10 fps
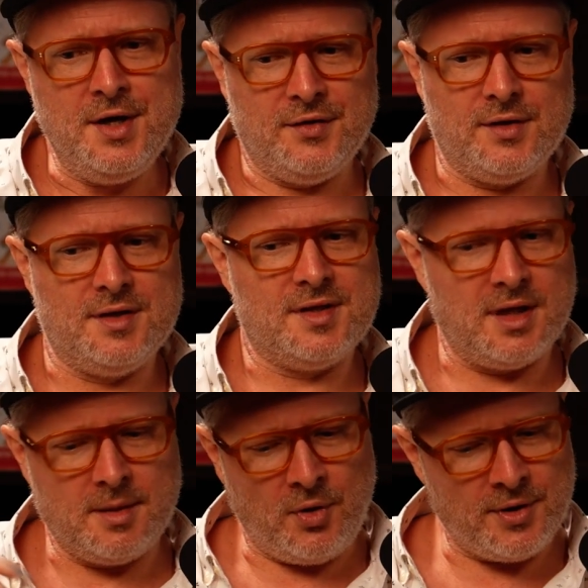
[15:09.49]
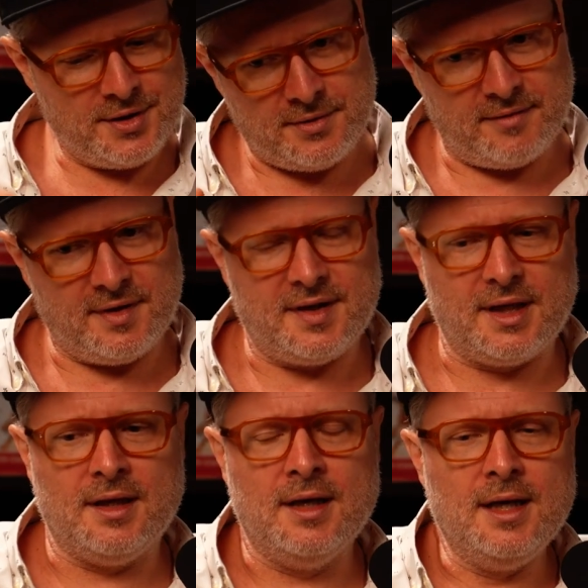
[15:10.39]
So there's a point to everything.
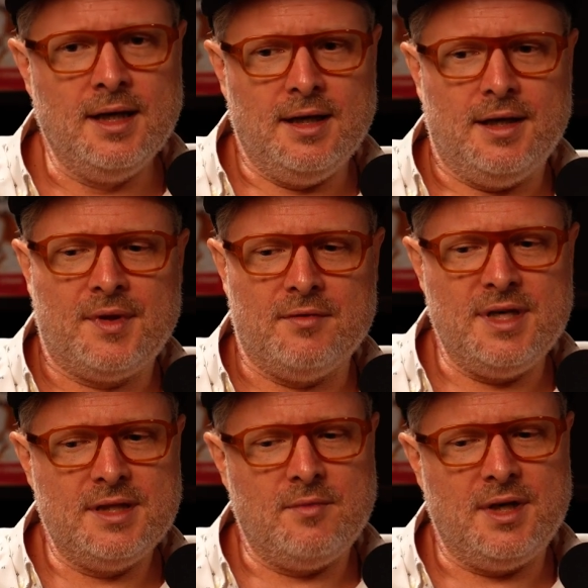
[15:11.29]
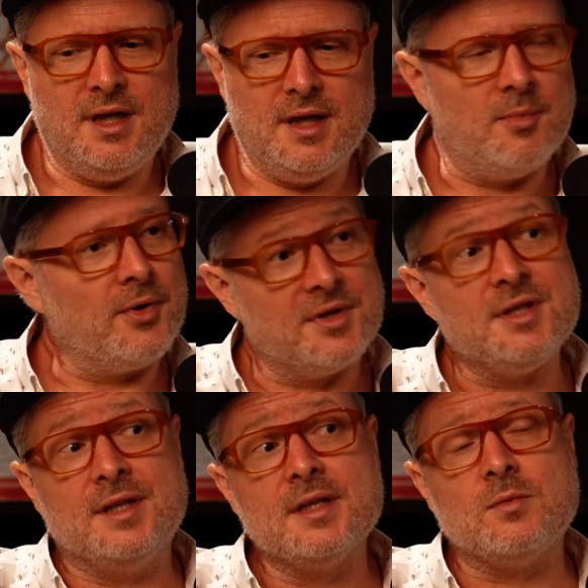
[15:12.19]
And the reason we approached
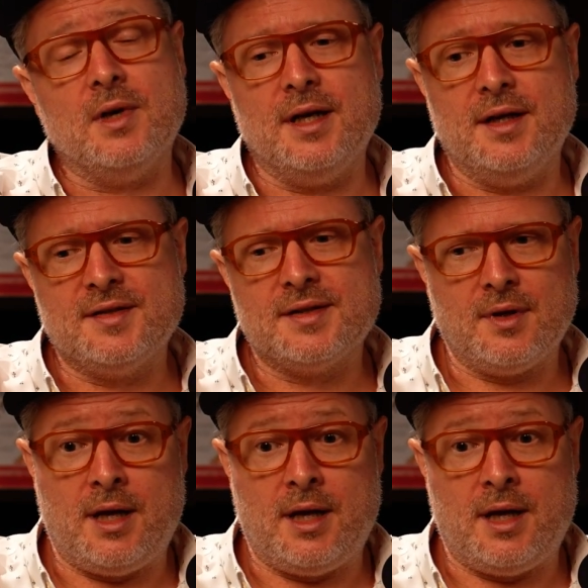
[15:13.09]
it this way is,